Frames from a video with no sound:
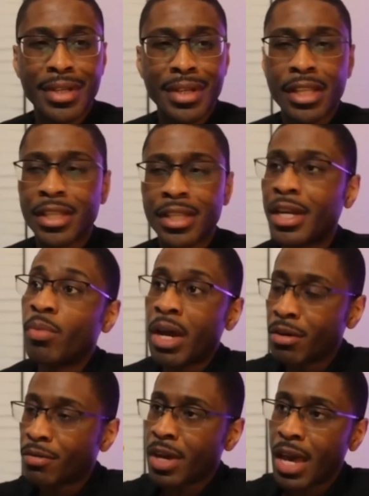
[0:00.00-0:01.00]
Likely not. You
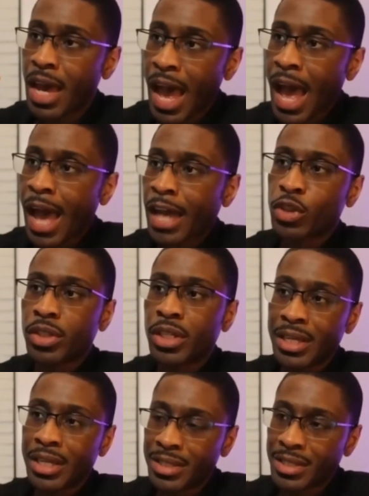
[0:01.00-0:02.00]
might have
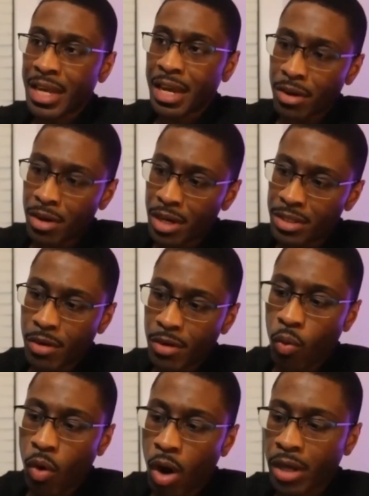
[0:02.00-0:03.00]
actually, instead
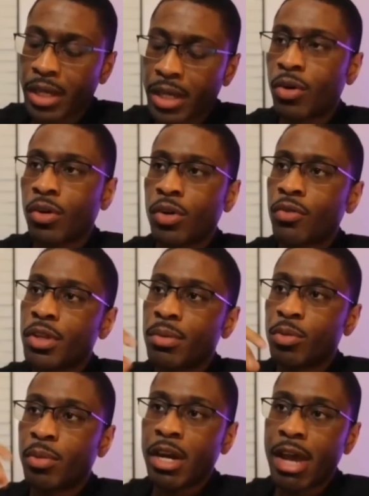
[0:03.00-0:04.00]
of walking all over
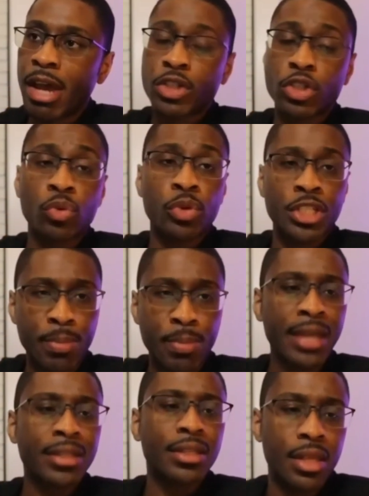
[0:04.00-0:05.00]
them, you might have actually
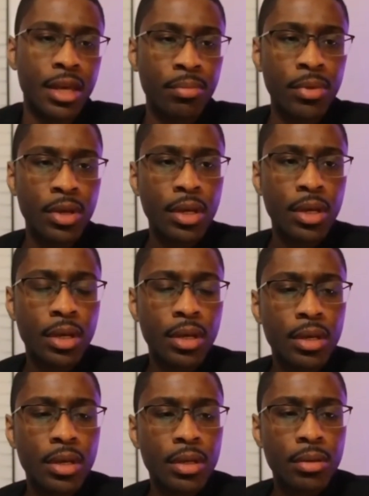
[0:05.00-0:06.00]
respected them
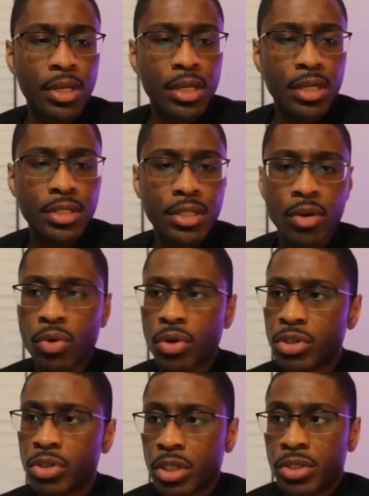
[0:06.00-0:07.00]
because they
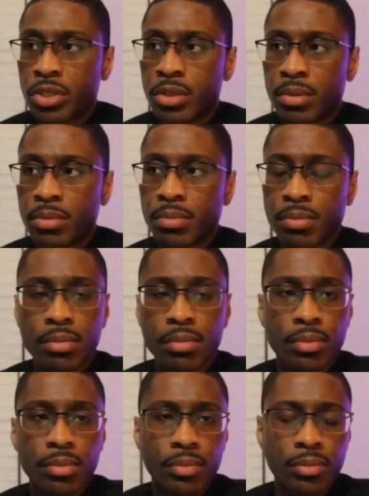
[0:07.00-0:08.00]
were just
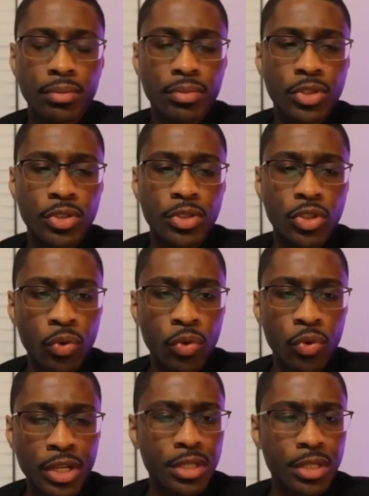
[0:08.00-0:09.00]
so
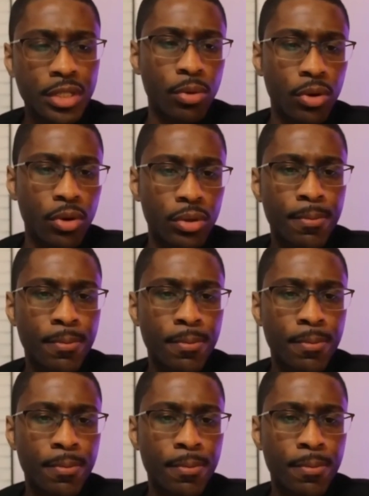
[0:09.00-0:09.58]
reasonable.